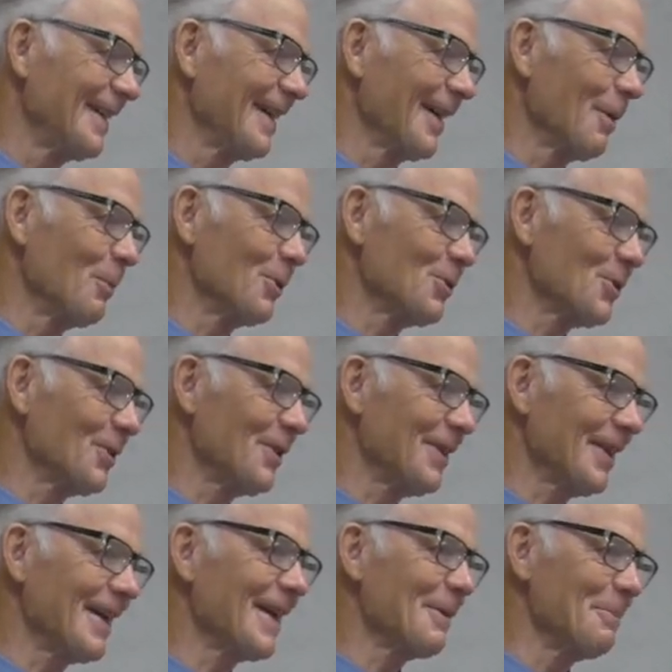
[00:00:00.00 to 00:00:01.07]
And I want you to
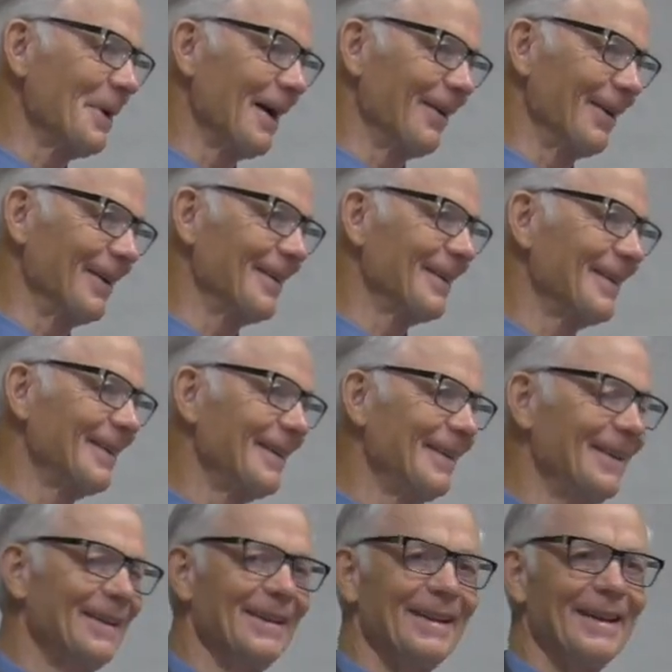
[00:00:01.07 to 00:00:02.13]
think about it.
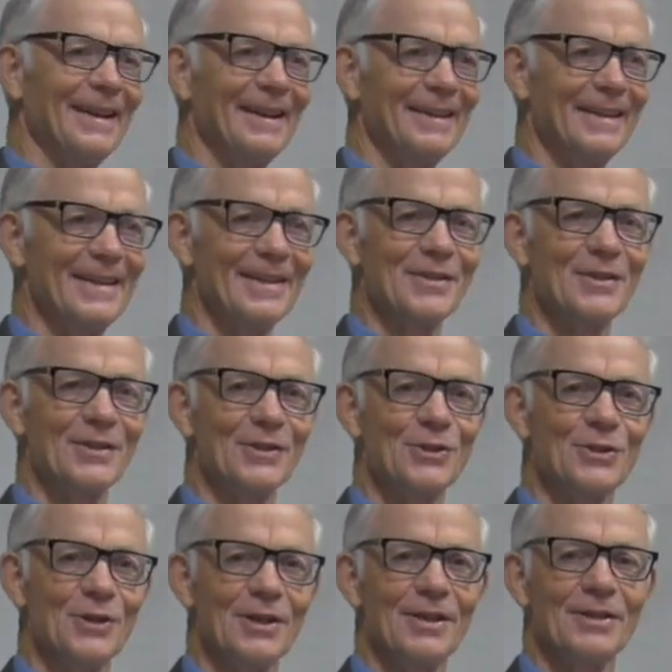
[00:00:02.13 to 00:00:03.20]
This
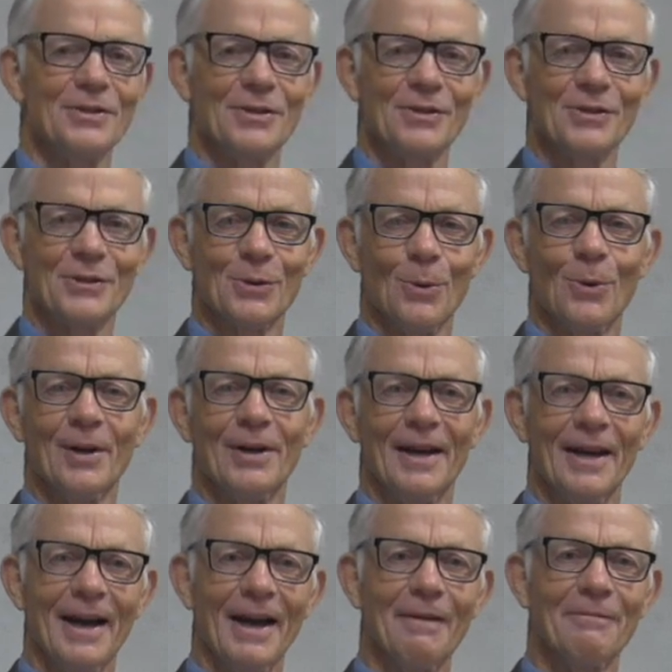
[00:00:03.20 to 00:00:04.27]
is Jesus going
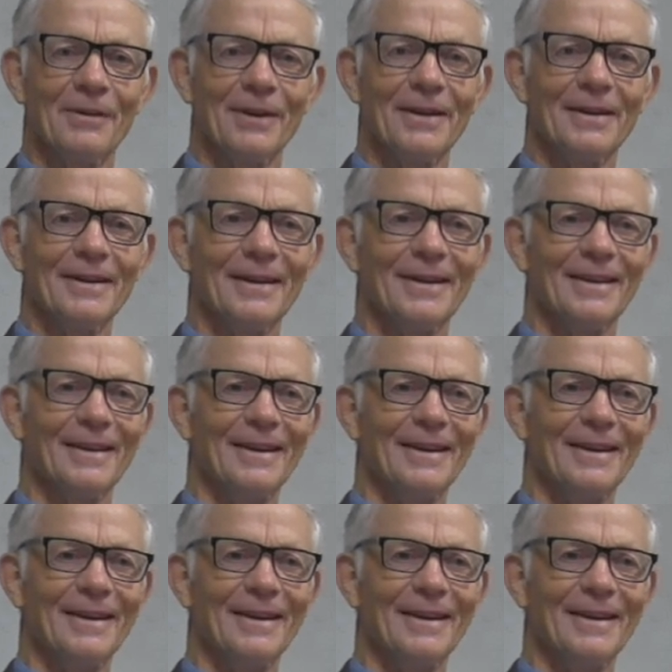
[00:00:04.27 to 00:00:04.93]
to heaven